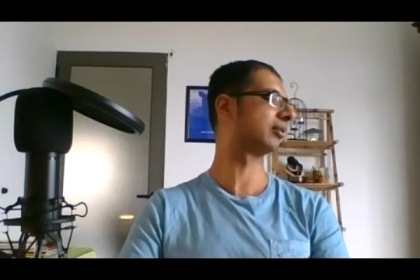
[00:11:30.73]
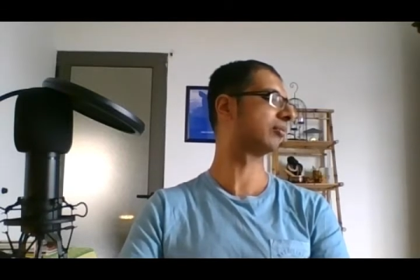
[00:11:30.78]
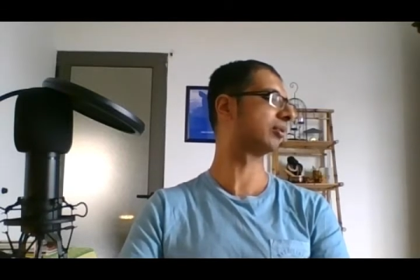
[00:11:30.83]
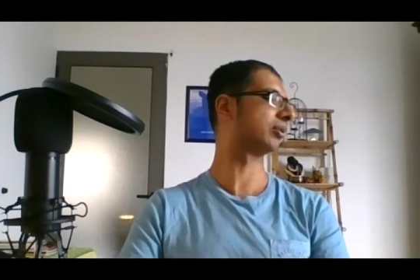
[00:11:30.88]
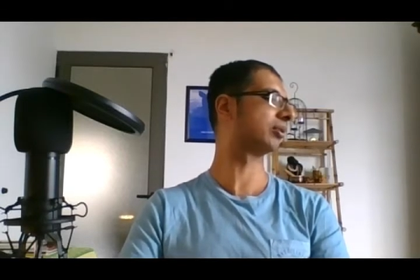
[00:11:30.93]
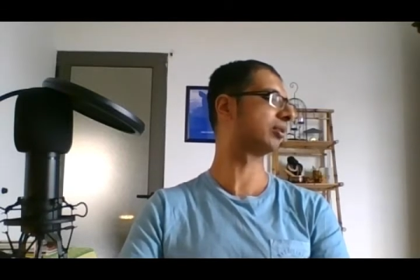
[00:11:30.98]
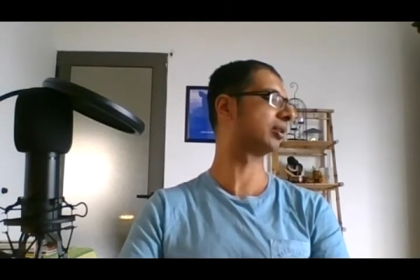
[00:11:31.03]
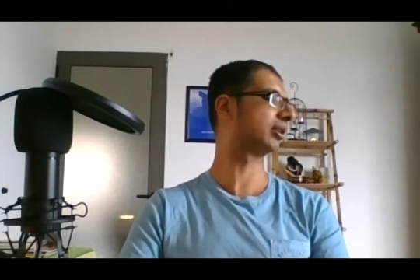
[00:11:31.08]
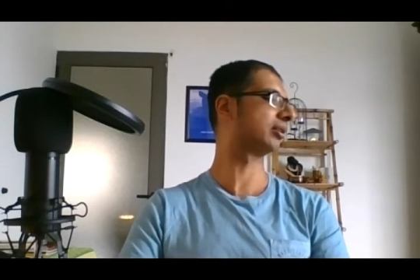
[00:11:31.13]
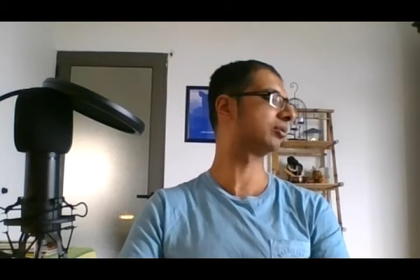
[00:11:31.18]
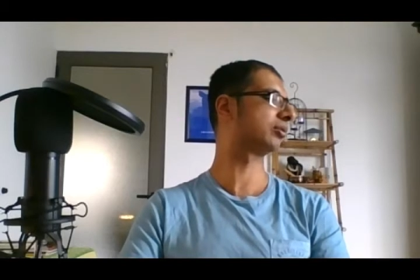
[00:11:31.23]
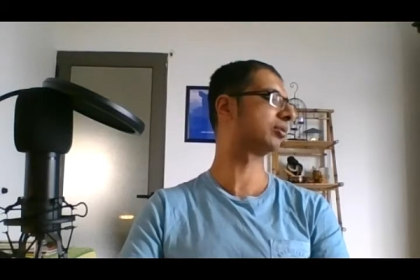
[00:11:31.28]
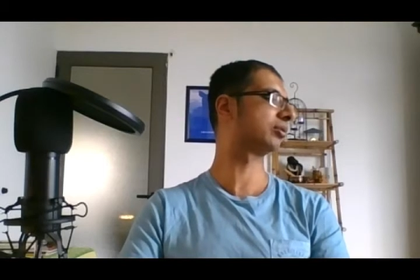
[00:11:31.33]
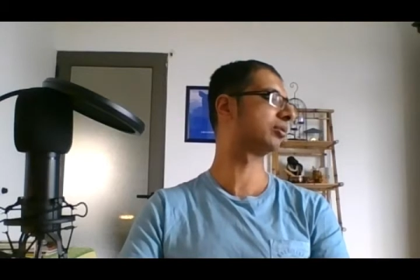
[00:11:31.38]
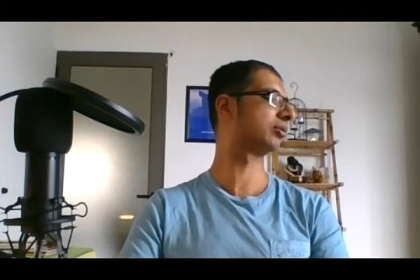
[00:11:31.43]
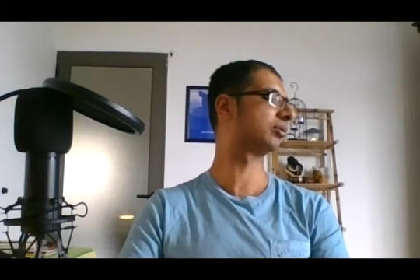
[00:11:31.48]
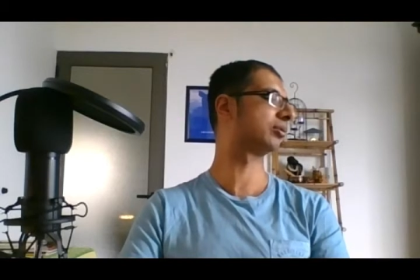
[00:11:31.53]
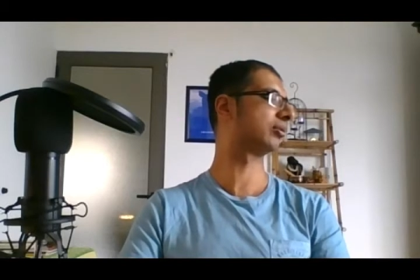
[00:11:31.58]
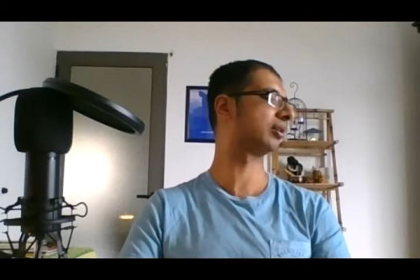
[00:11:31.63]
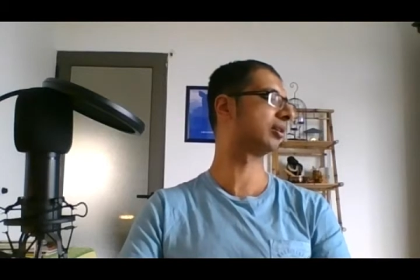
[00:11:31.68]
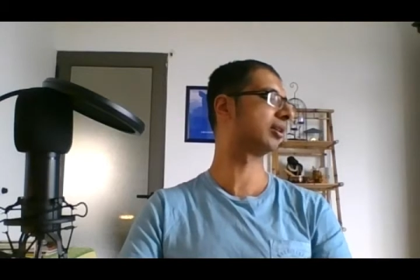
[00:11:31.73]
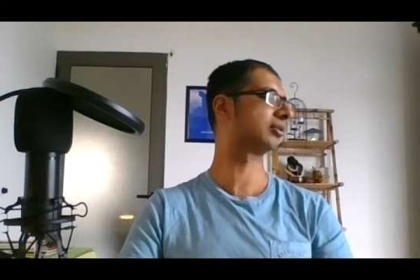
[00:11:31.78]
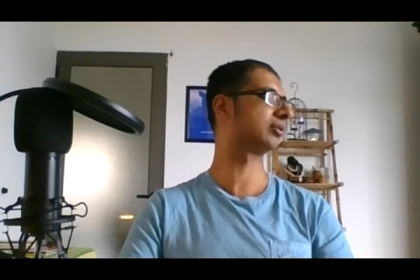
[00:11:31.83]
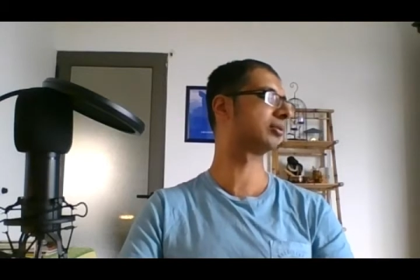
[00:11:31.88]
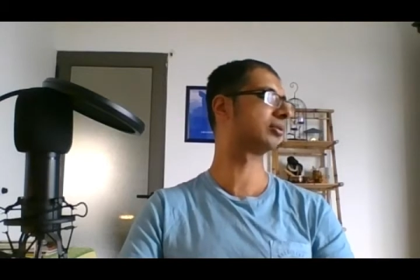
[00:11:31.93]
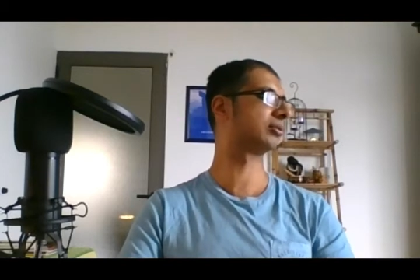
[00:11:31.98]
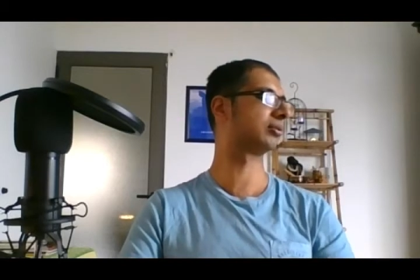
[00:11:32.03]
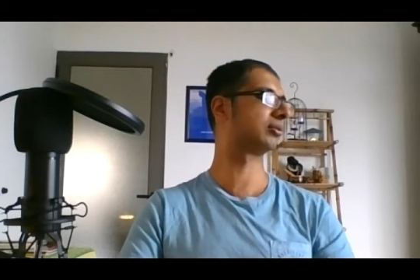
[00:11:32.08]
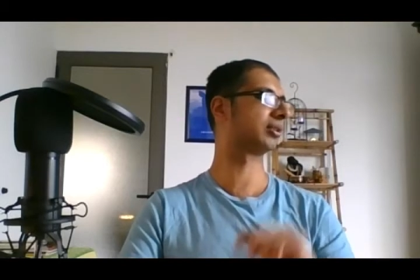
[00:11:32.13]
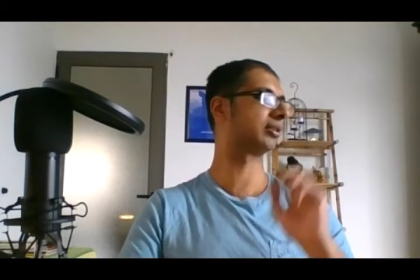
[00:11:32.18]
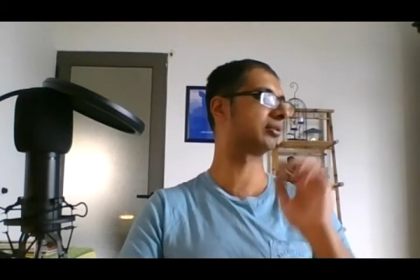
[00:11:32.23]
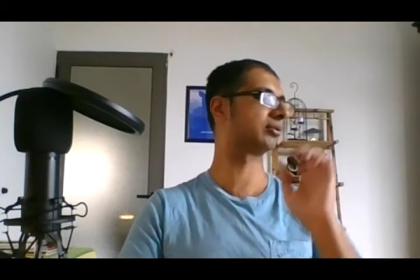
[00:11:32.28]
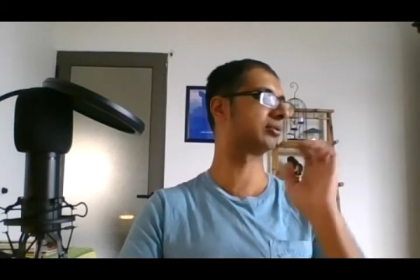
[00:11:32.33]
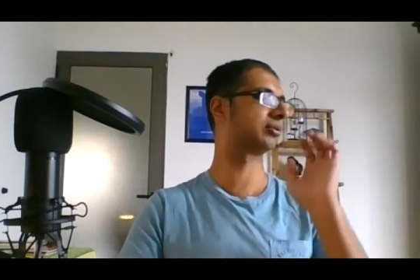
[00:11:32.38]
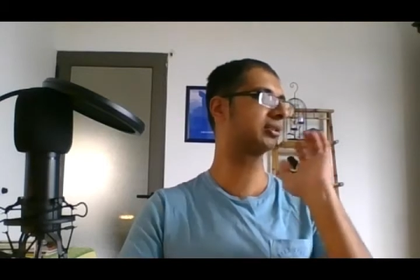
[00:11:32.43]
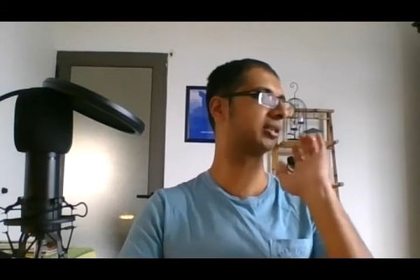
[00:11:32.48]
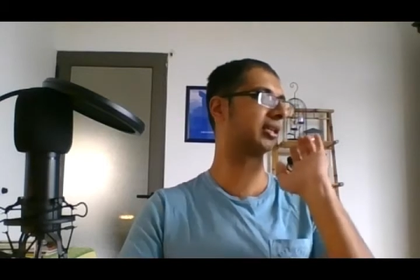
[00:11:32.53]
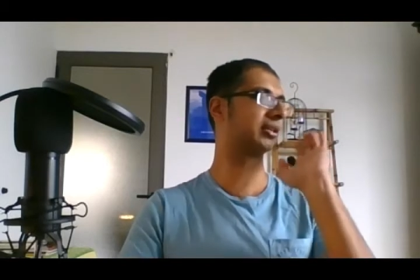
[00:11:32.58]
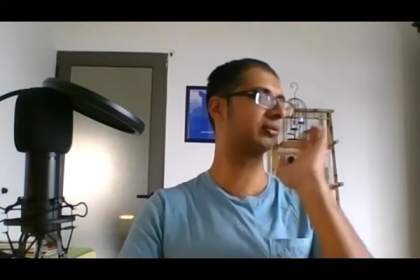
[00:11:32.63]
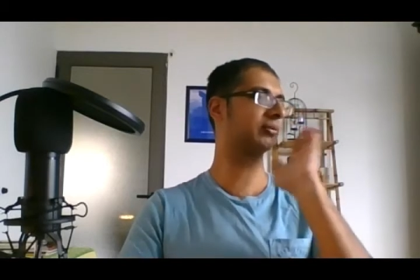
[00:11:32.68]
What you're going to do is, you're going
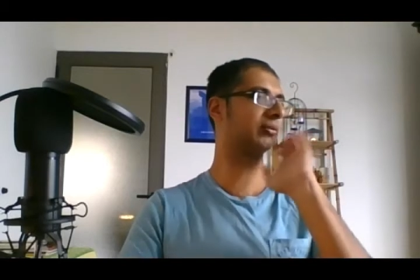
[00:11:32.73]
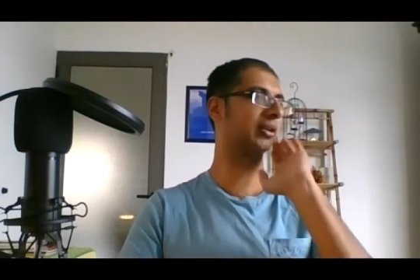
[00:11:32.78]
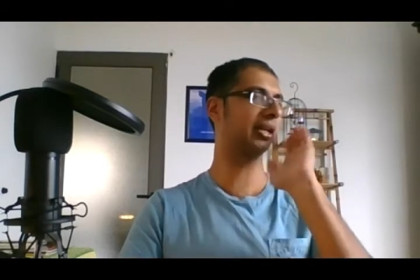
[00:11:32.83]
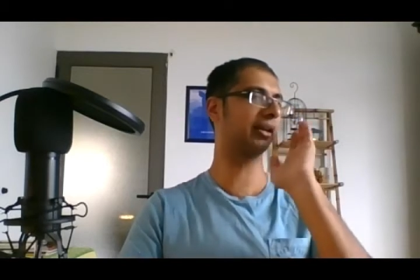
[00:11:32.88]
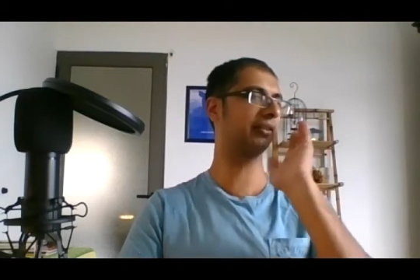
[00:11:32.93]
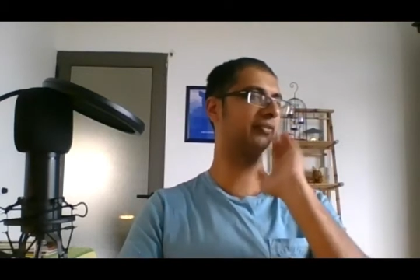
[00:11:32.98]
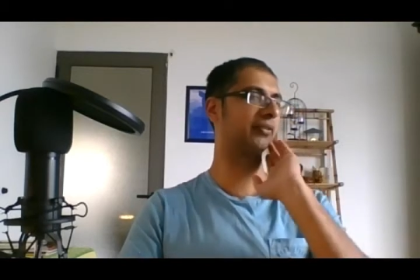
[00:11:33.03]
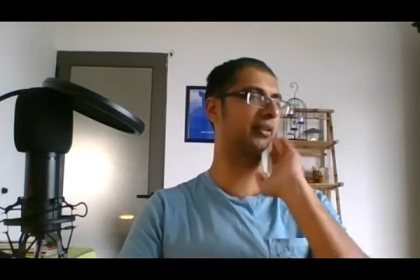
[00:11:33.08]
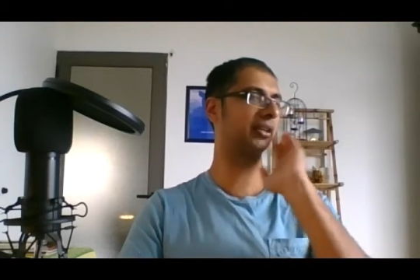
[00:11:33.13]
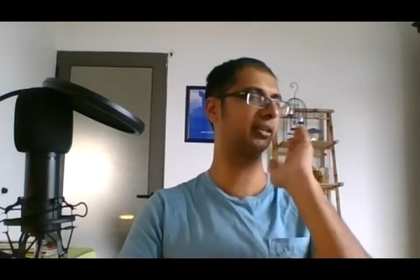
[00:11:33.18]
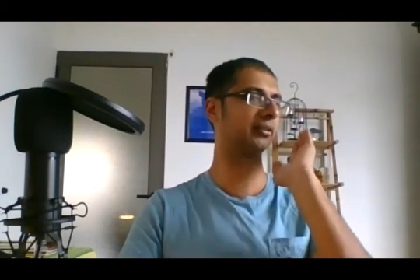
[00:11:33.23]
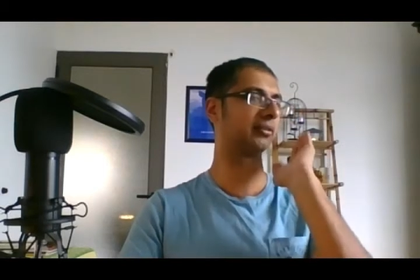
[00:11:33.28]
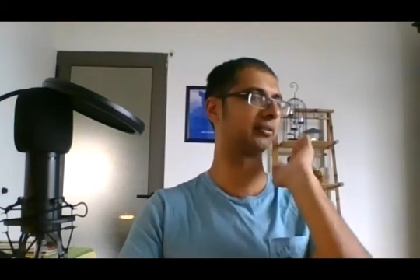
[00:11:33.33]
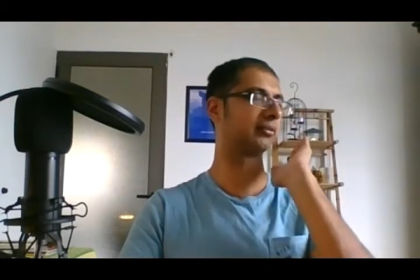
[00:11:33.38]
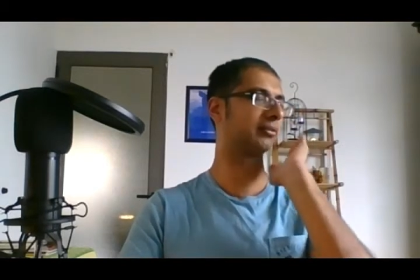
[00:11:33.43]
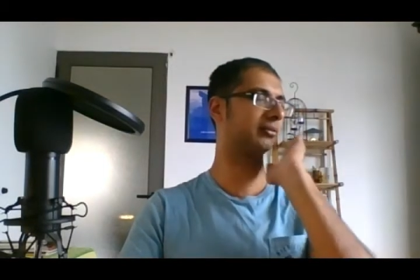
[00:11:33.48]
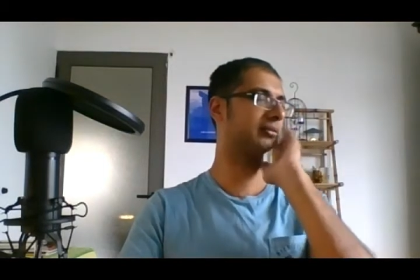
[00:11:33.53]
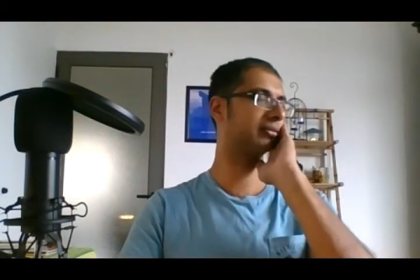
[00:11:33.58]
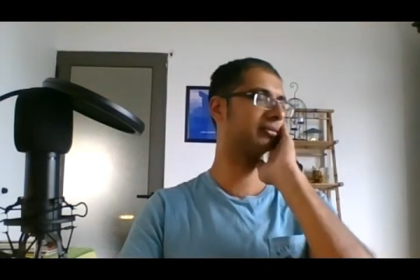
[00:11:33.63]
to take your left hand,